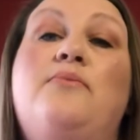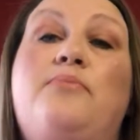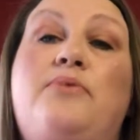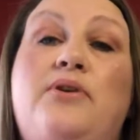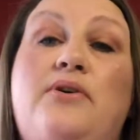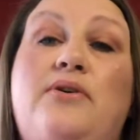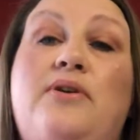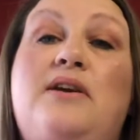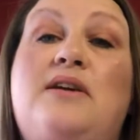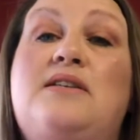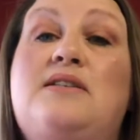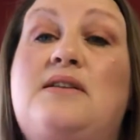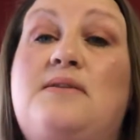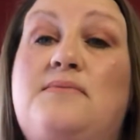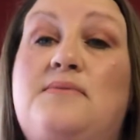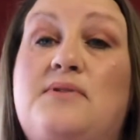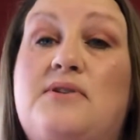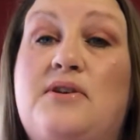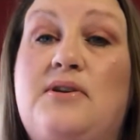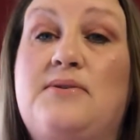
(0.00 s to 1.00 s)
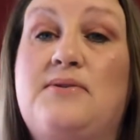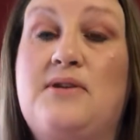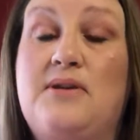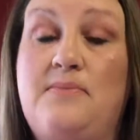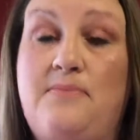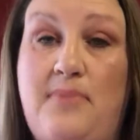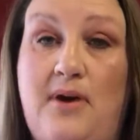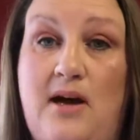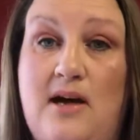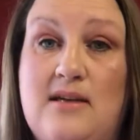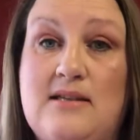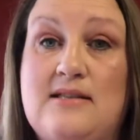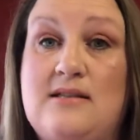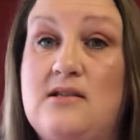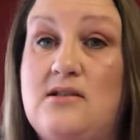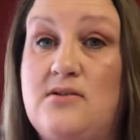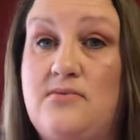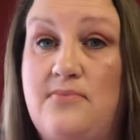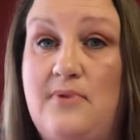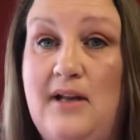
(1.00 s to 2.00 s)
beauty subscription box.
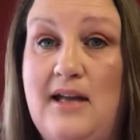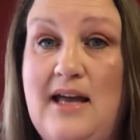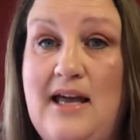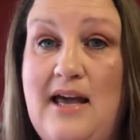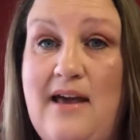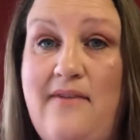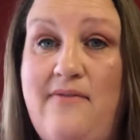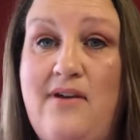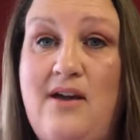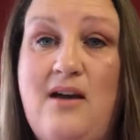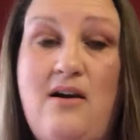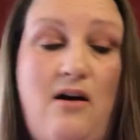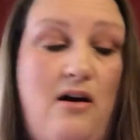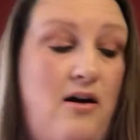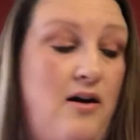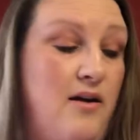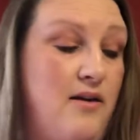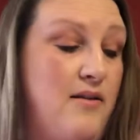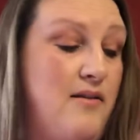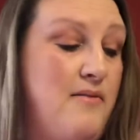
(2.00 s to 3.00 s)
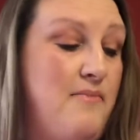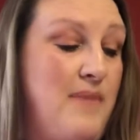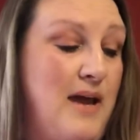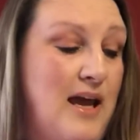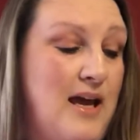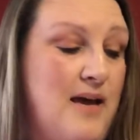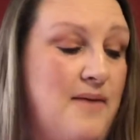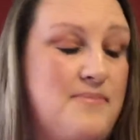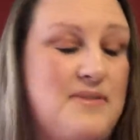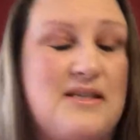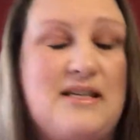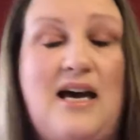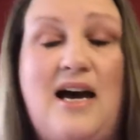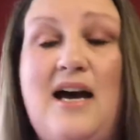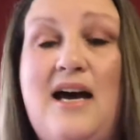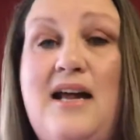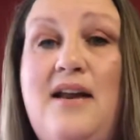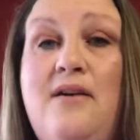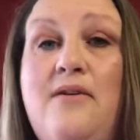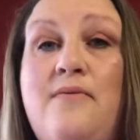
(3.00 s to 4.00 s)
It's really heavy on the makeup
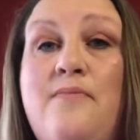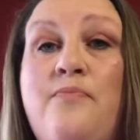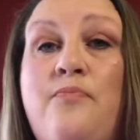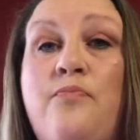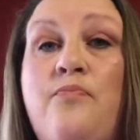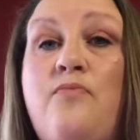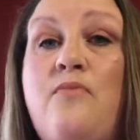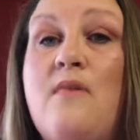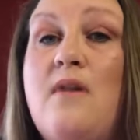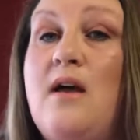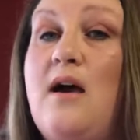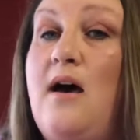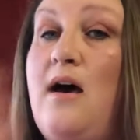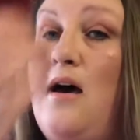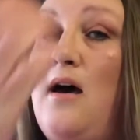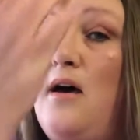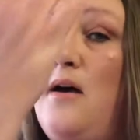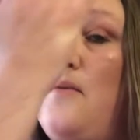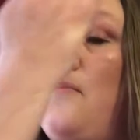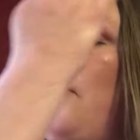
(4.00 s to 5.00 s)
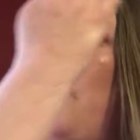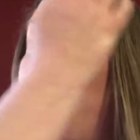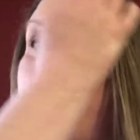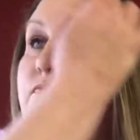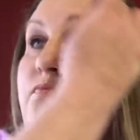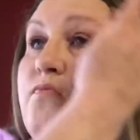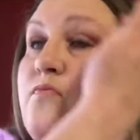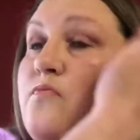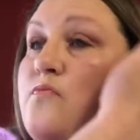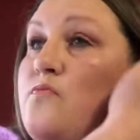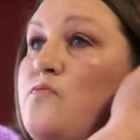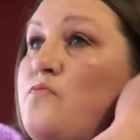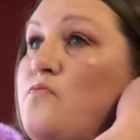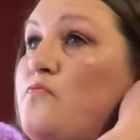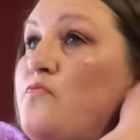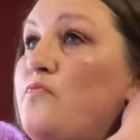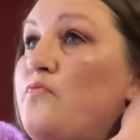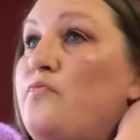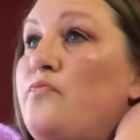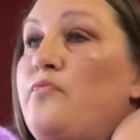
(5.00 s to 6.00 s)
side. Um,
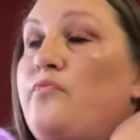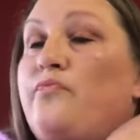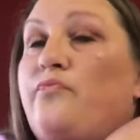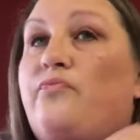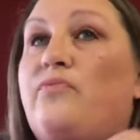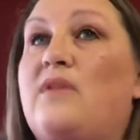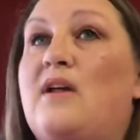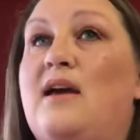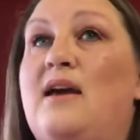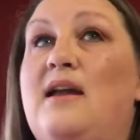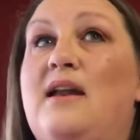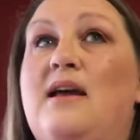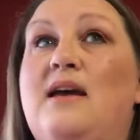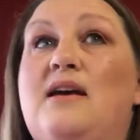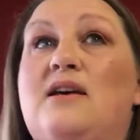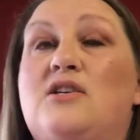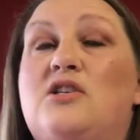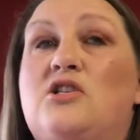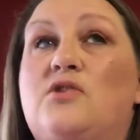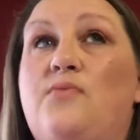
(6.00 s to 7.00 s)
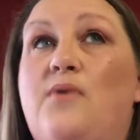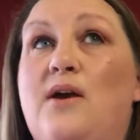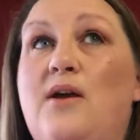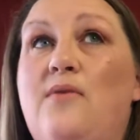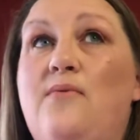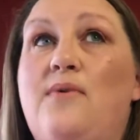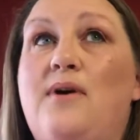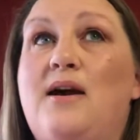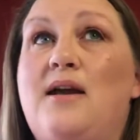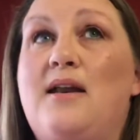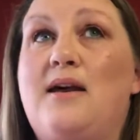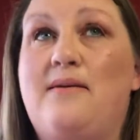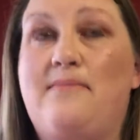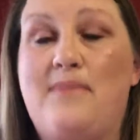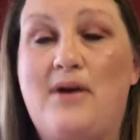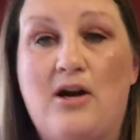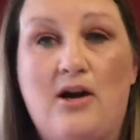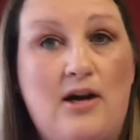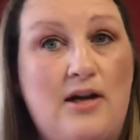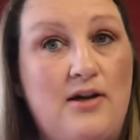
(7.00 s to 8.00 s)
it is 21
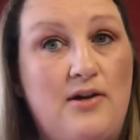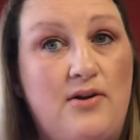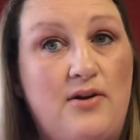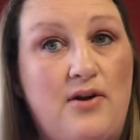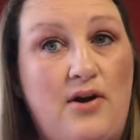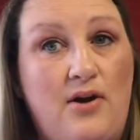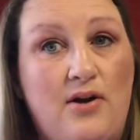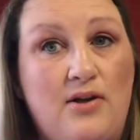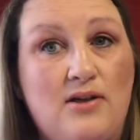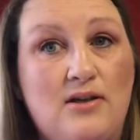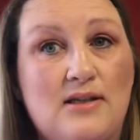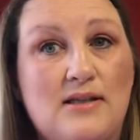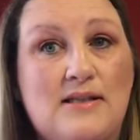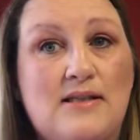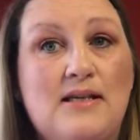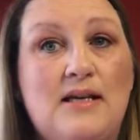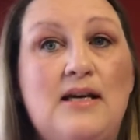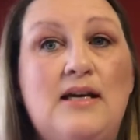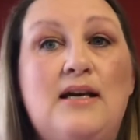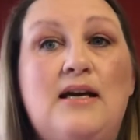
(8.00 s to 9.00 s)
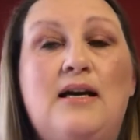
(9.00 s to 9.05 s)
American dollars.